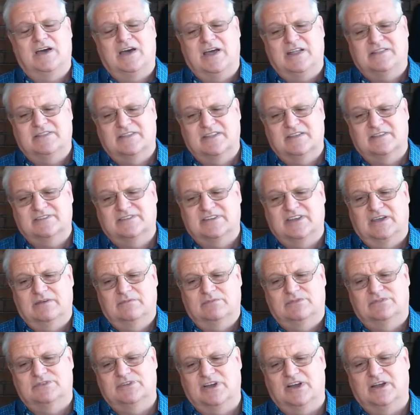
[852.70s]
At the same
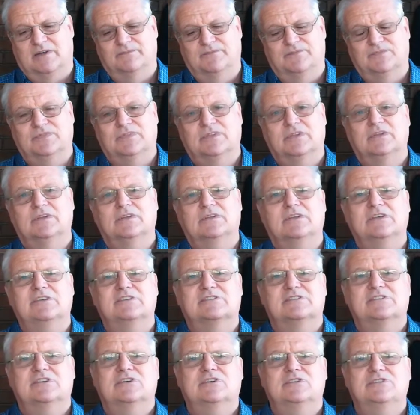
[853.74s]
time,
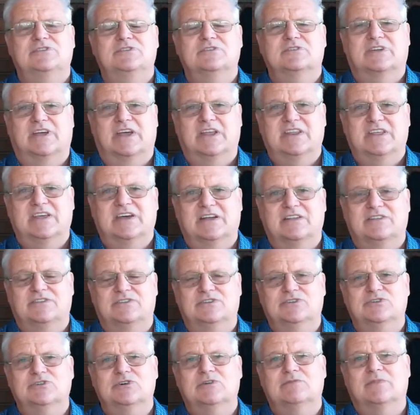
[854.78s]
is learn to radiate
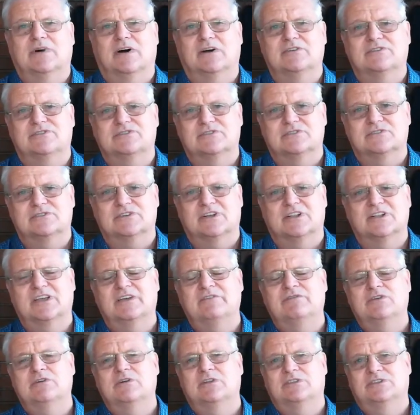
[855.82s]
new emotions. I'll
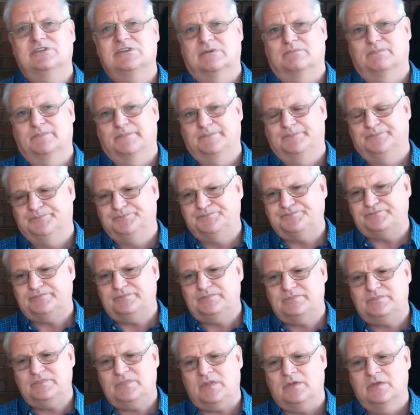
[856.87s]
give you a tip.
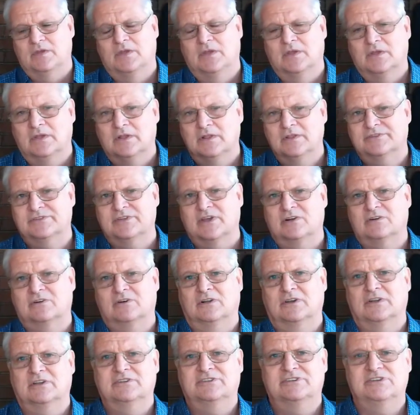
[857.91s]
In
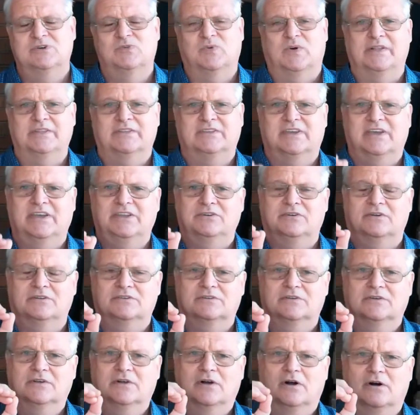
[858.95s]
psychology, one cannot
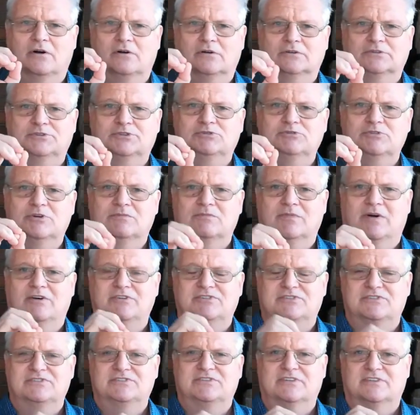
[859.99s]
hold two
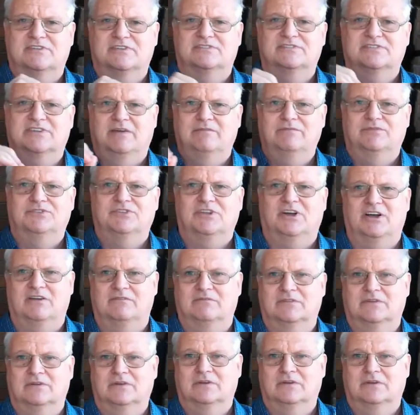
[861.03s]
emotions at the same time.